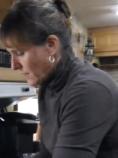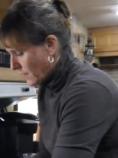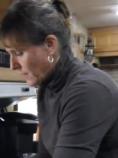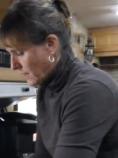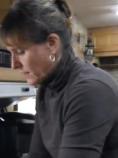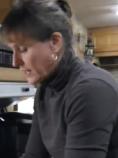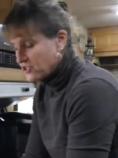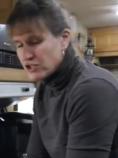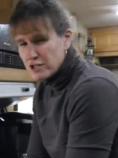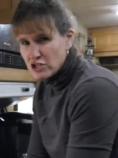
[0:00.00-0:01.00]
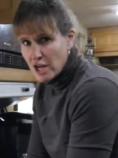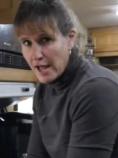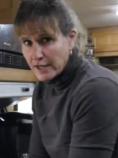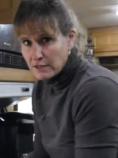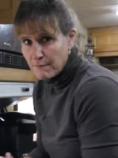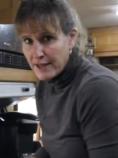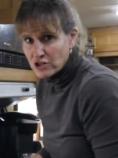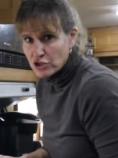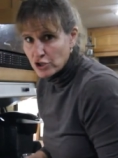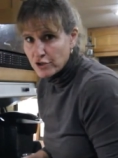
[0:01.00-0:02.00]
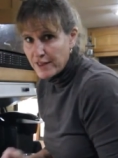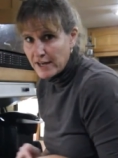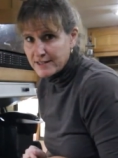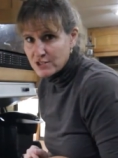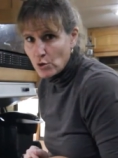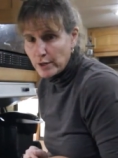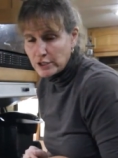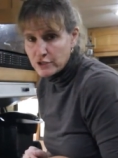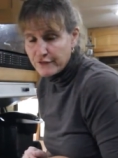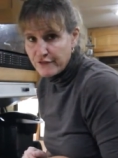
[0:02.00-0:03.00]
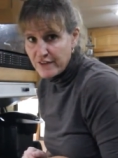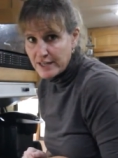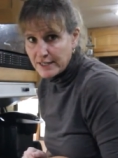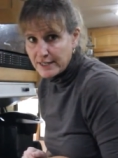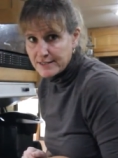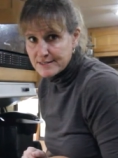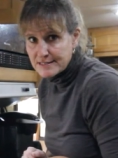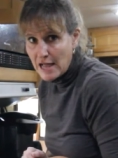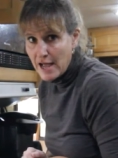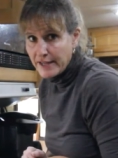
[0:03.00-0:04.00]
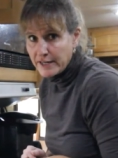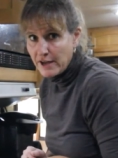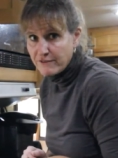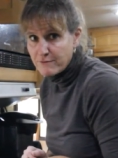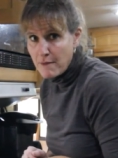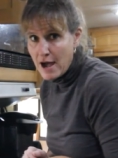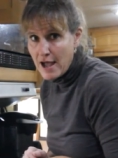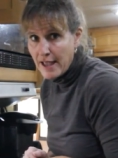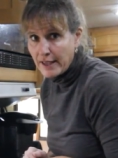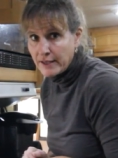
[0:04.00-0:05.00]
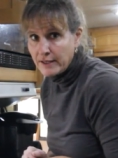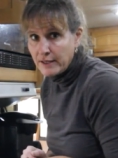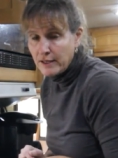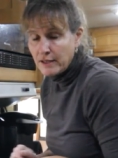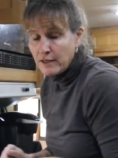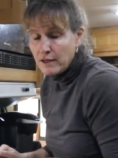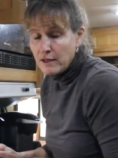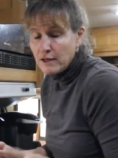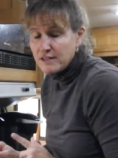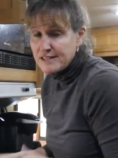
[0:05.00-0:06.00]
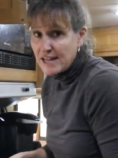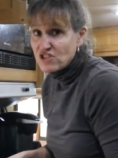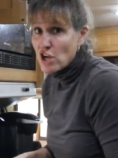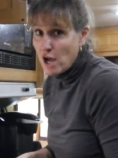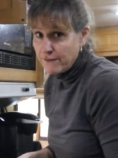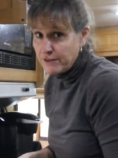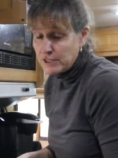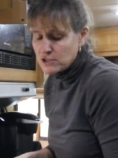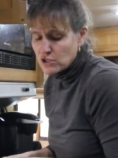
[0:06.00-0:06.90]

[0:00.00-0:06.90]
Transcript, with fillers: And I should check and make sure that it's going to fit inside of my Dutch oven.